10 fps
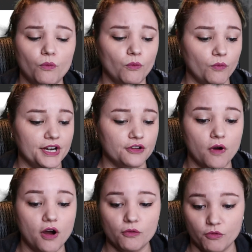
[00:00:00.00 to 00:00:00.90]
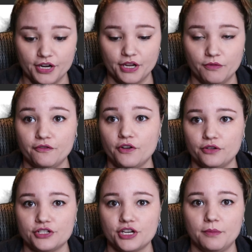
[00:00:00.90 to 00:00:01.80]
when you are working with
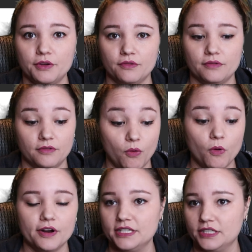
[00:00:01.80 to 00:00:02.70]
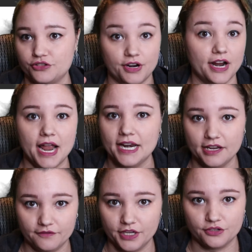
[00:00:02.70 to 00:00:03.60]
Photoshop or Illustrator,
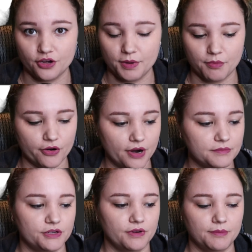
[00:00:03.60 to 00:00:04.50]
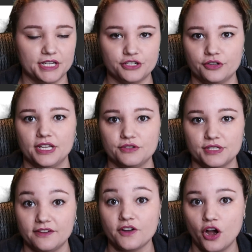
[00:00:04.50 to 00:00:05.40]
any of the Adobe programs, you want to make sure that you
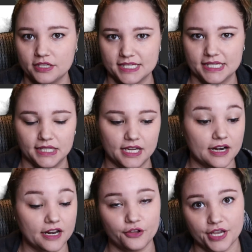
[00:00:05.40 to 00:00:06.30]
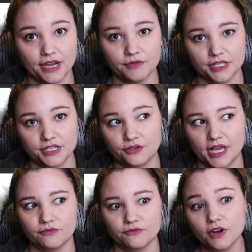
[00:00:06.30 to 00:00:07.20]
save constantly. And I know you can't really do
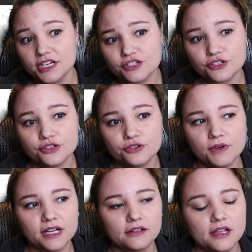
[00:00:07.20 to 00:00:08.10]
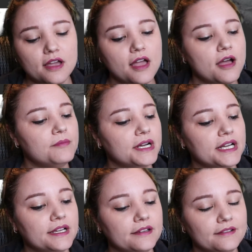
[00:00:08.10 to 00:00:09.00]
that in Rush too well,
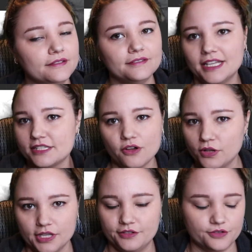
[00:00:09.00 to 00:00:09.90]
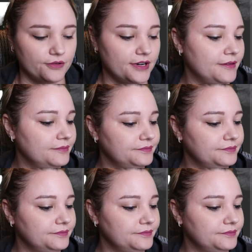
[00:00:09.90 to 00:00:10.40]
but that's a whole other story.